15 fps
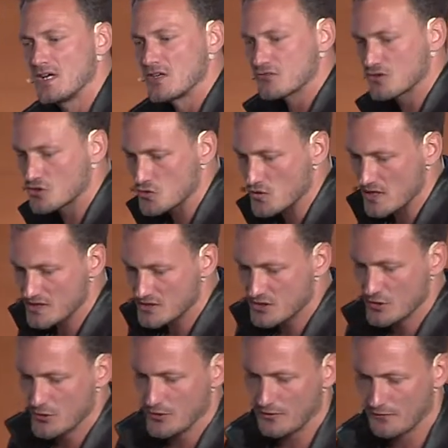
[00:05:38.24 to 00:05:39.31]
So try to
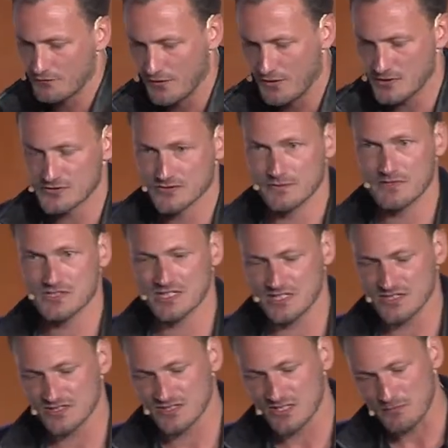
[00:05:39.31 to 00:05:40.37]
look for those
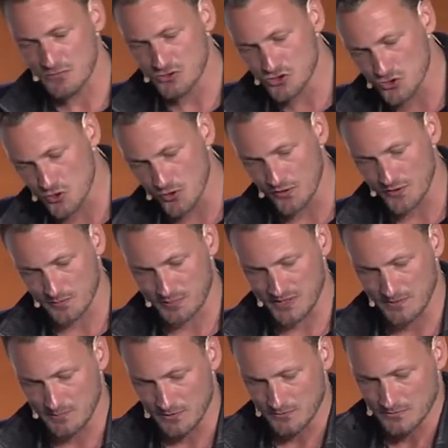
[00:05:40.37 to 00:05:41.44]
conversations. I'm sure that
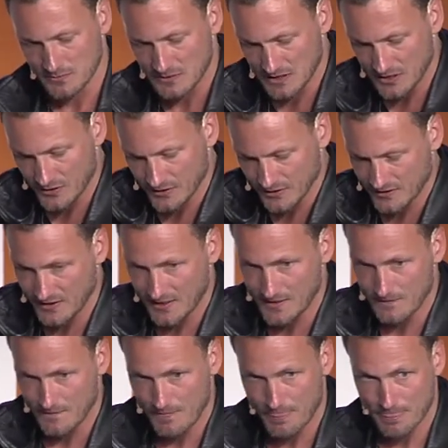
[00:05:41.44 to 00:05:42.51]
people are going to care.
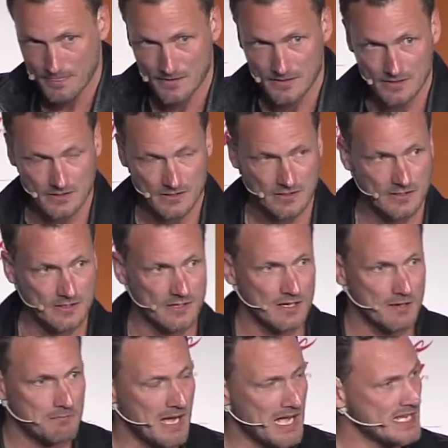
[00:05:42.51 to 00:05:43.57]

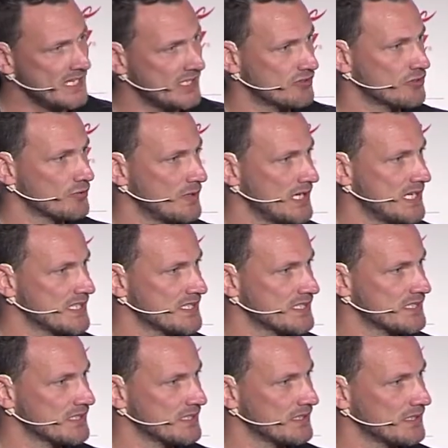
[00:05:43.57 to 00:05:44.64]
My issue is